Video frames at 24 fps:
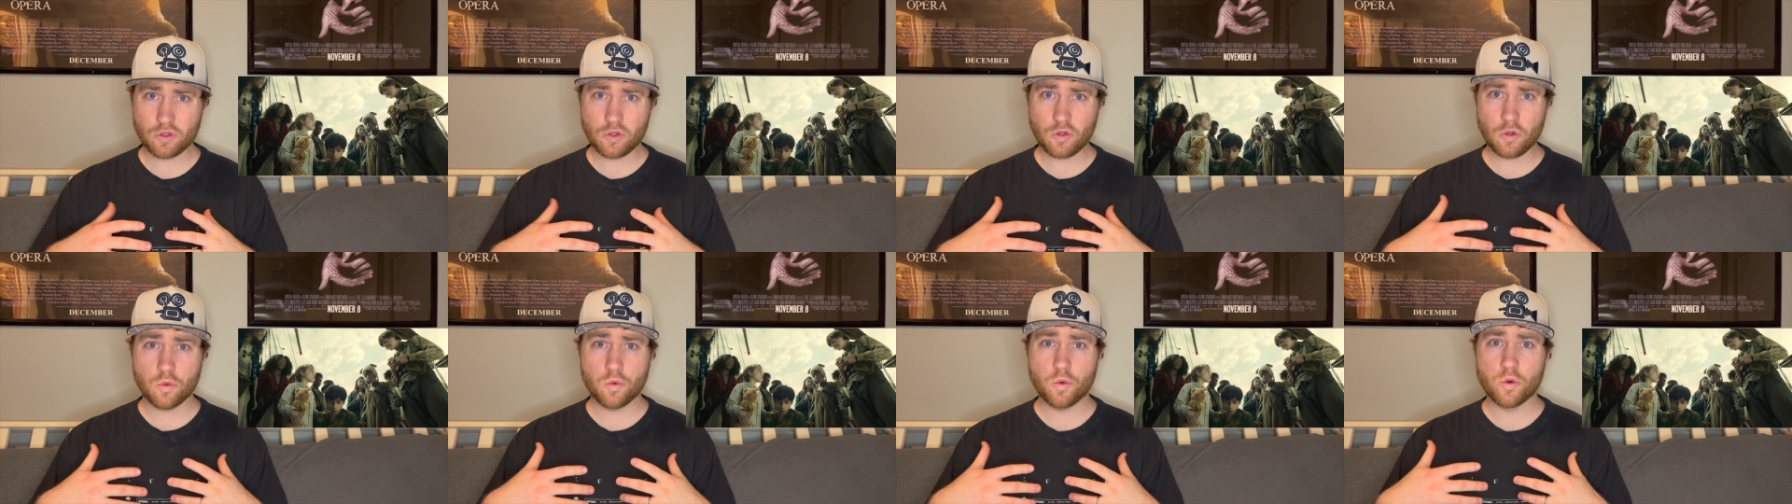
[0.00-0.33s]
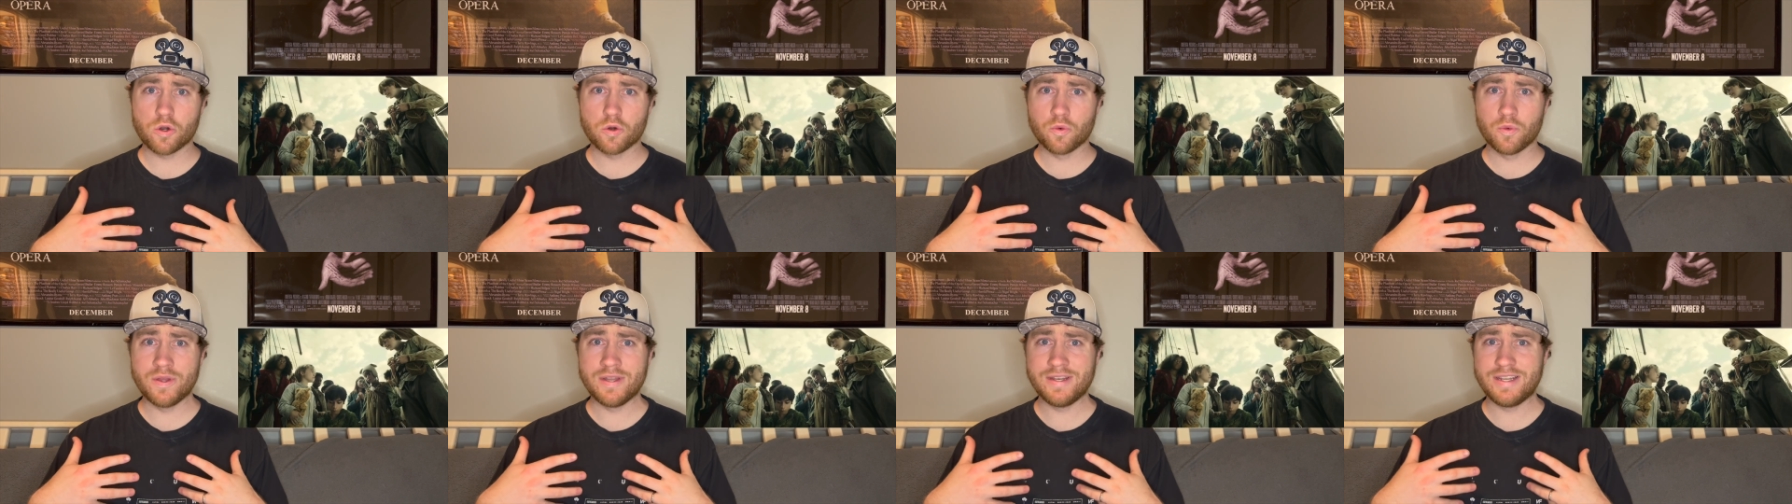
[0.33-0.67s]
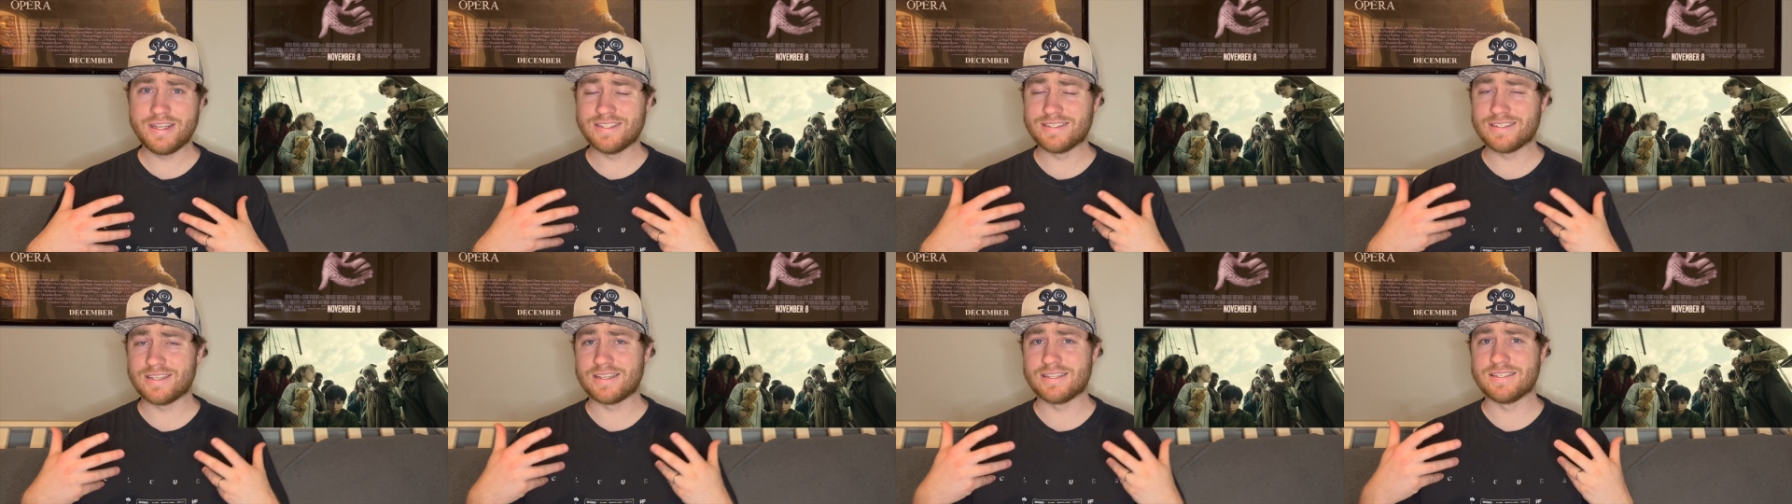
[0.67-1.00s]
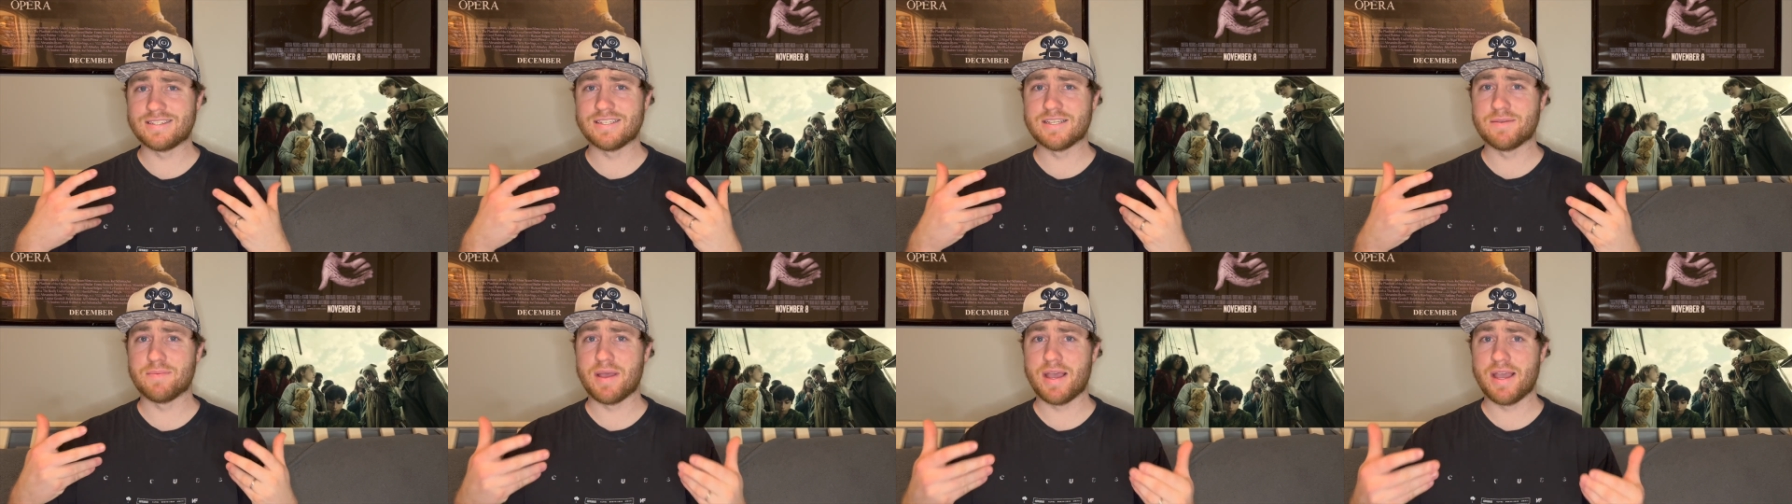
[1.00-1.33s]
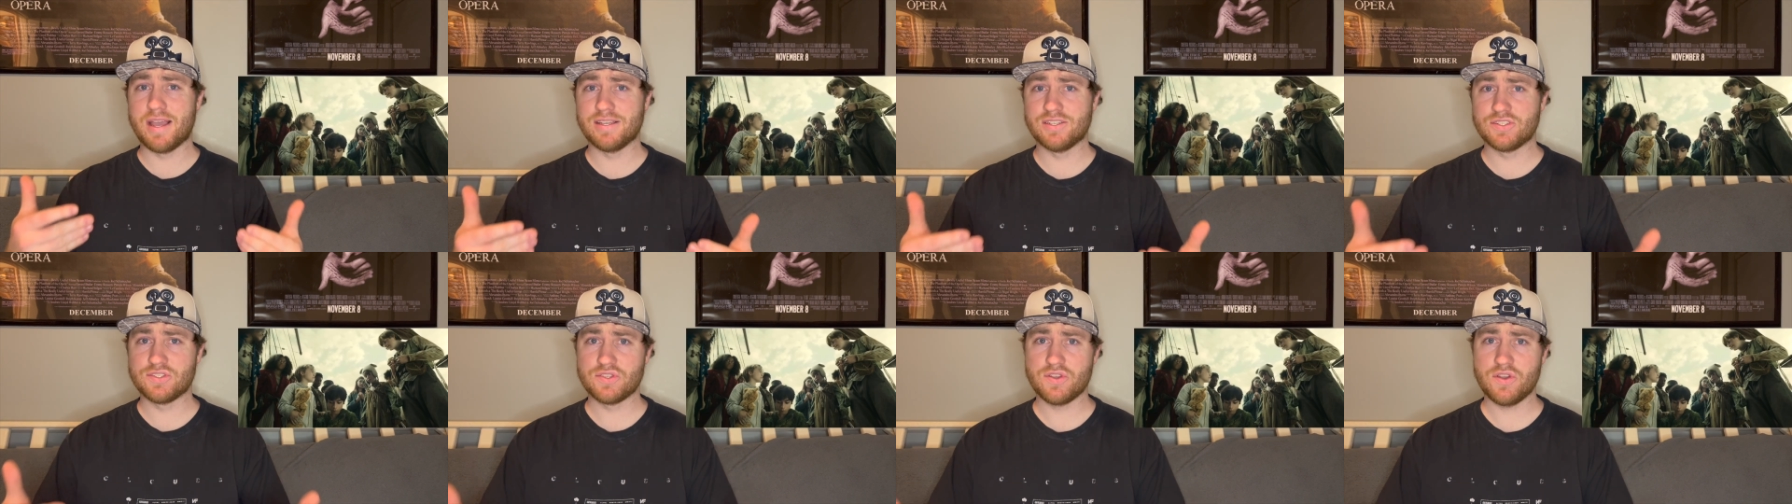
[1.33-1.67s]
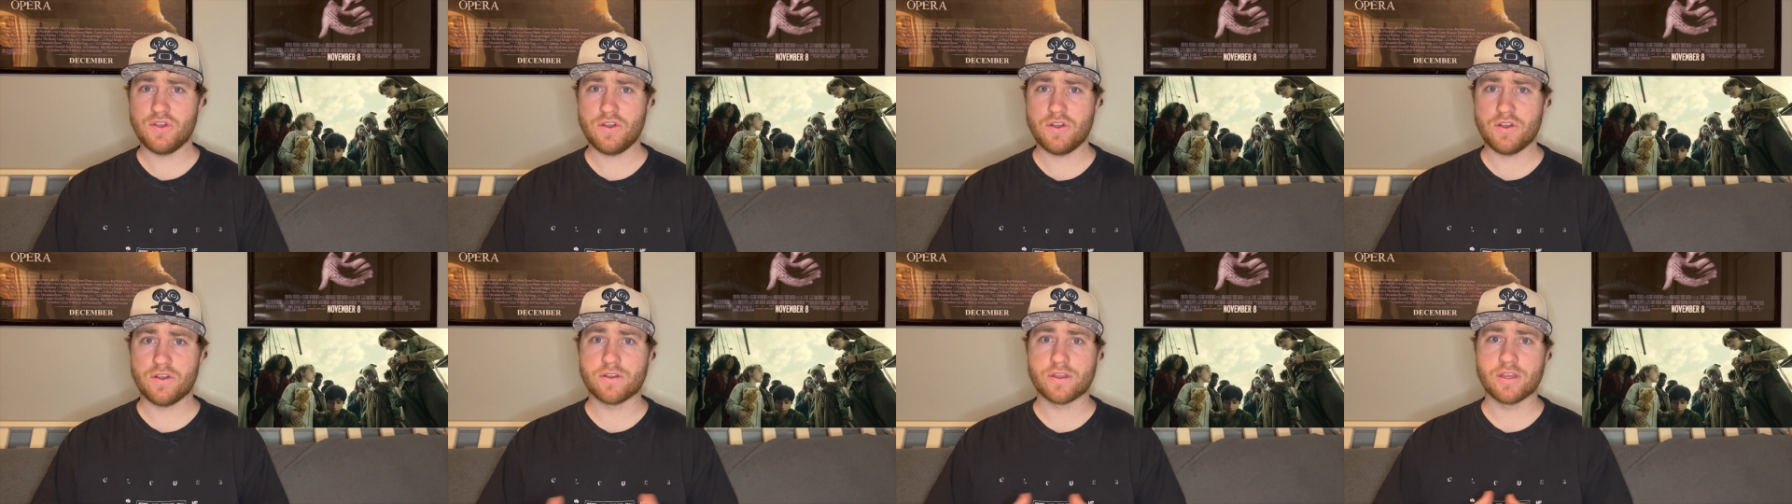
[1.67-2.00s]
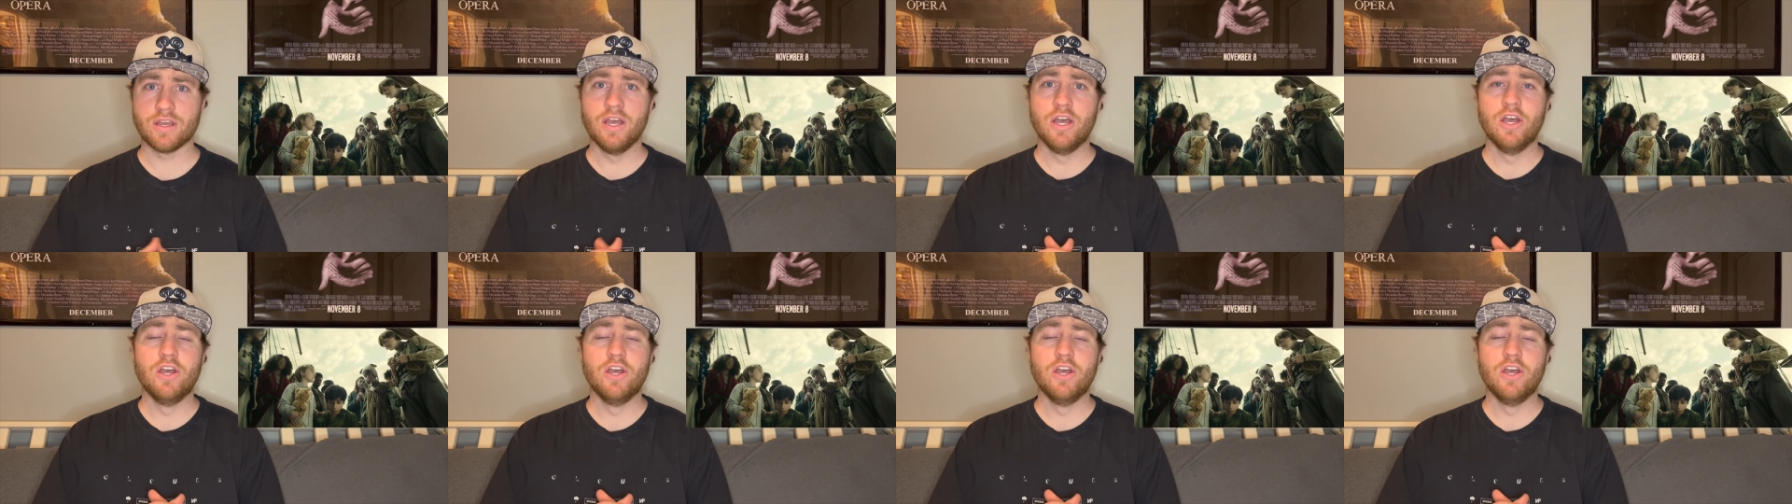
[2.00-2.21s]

where Wendy sings them a song.